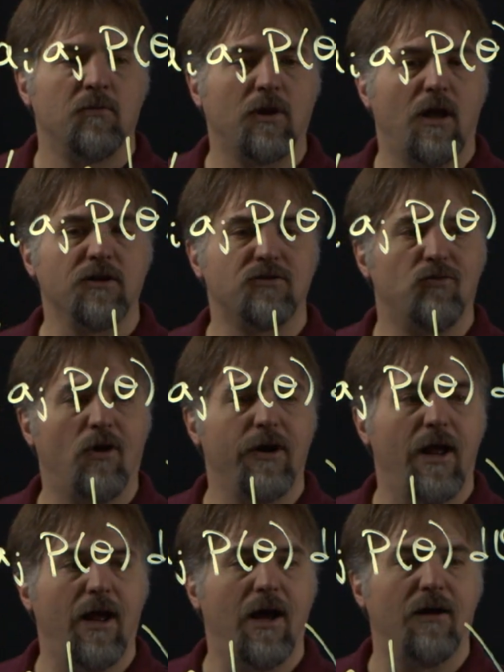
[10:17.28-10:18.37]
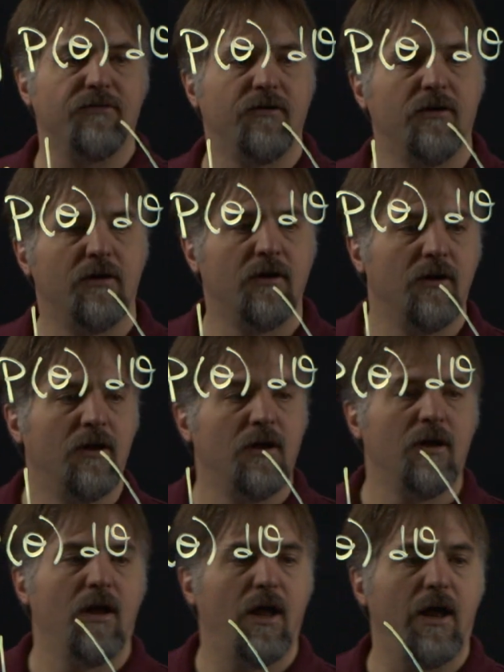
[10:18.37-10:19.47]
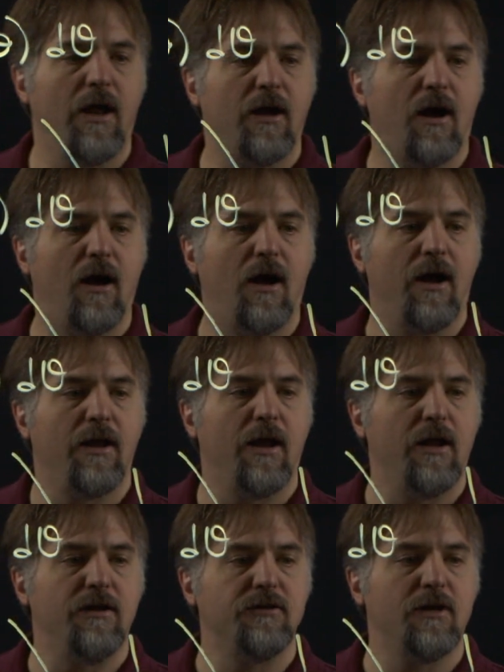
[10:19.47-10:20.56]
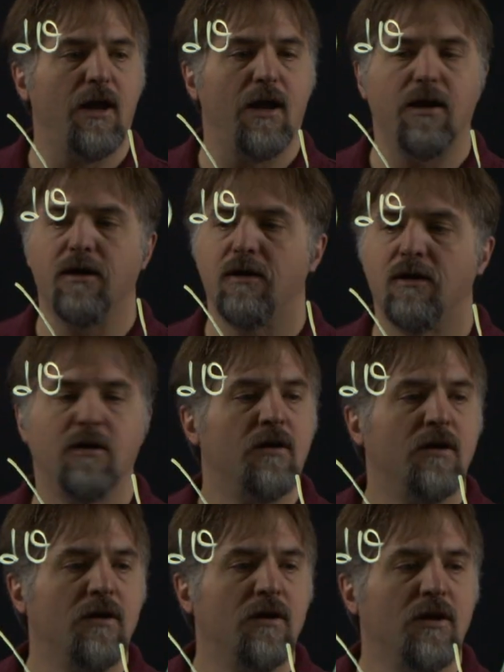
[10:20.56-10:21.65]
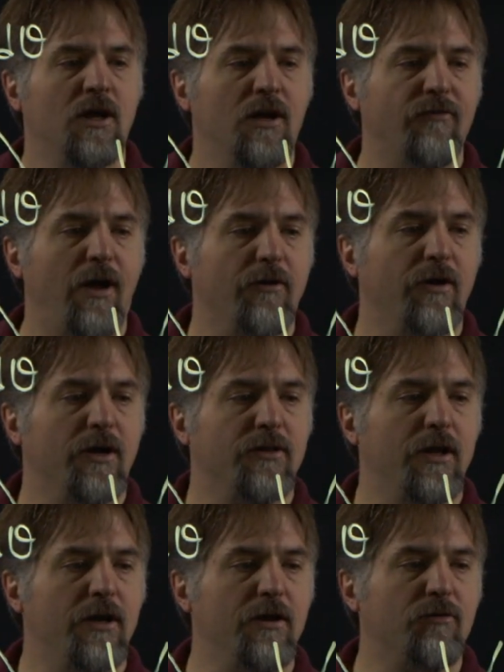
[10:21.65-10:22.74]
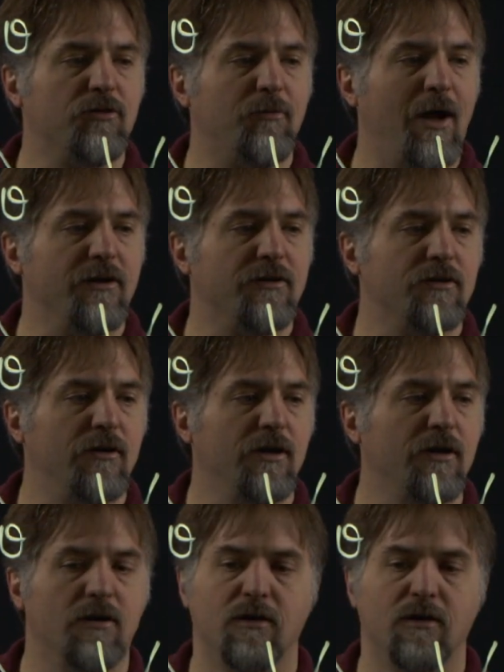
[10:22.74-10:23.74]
plus 1/2 AI AJ, evaluated at theta equals minus 30.